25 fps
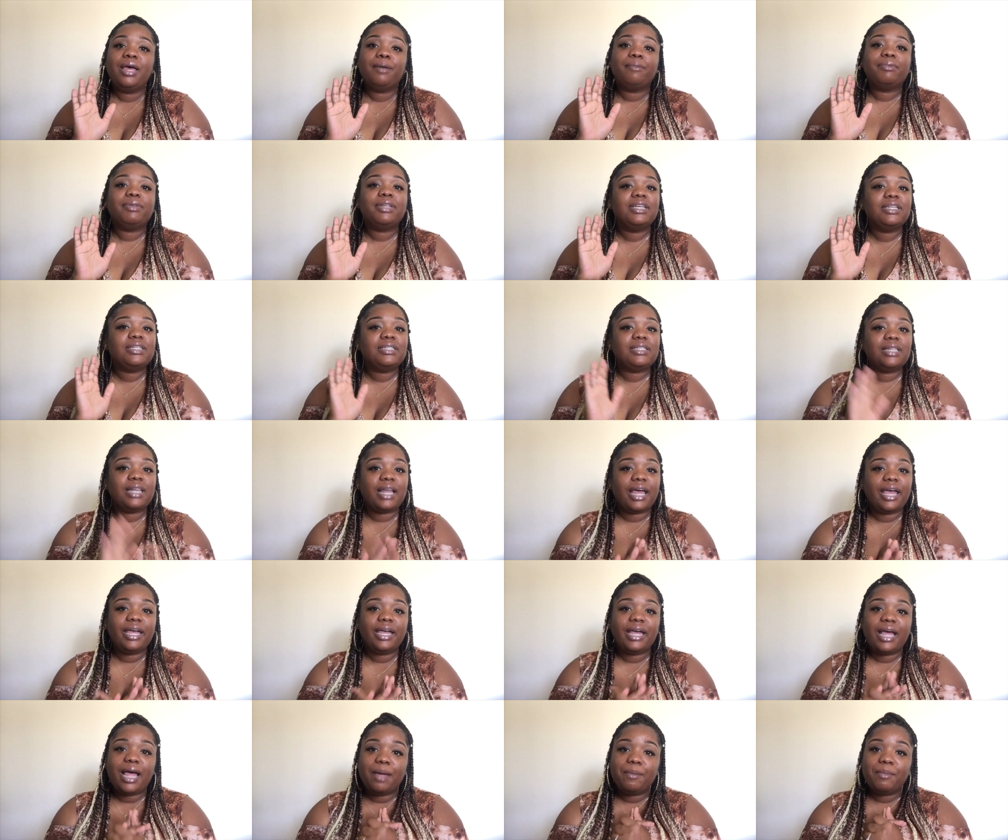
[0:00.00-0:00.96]
Please
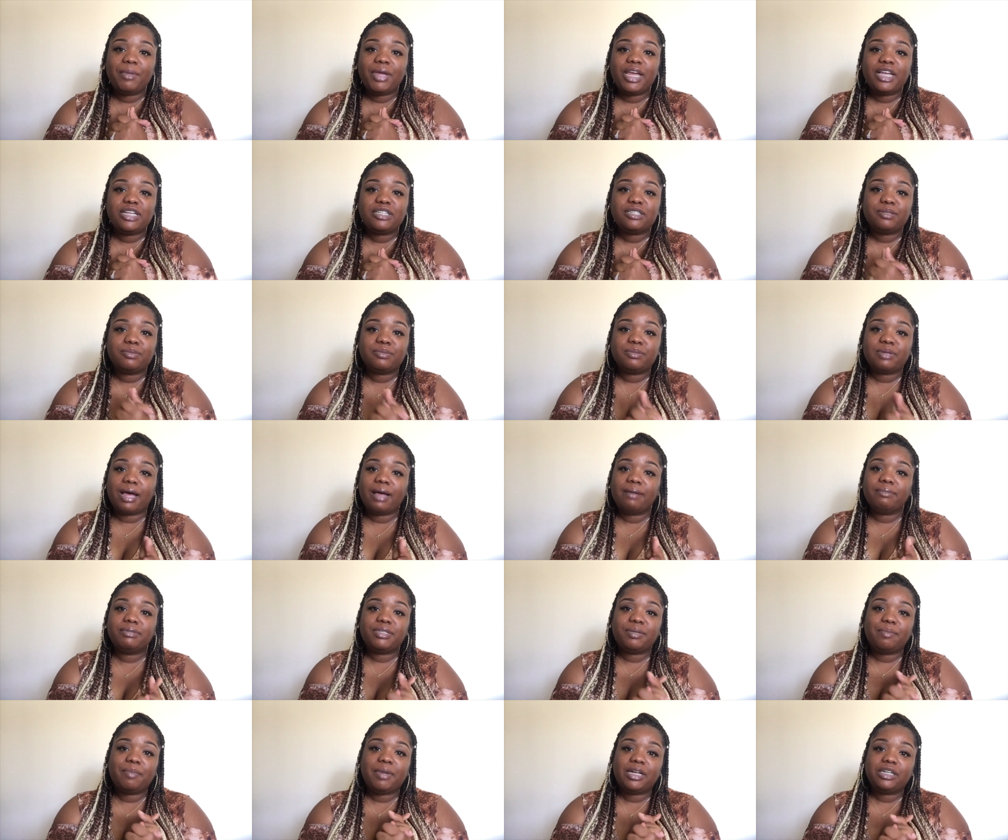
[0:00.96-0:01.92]
like, comment, and subscribe
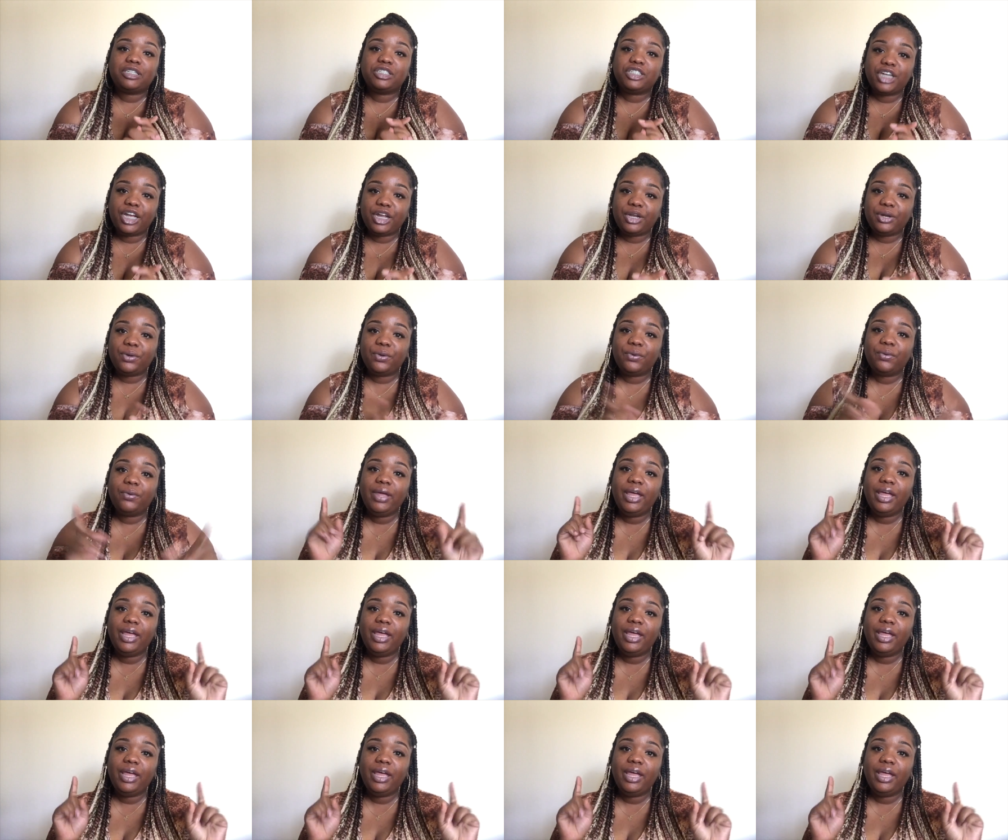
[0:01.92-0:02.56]
to my channel.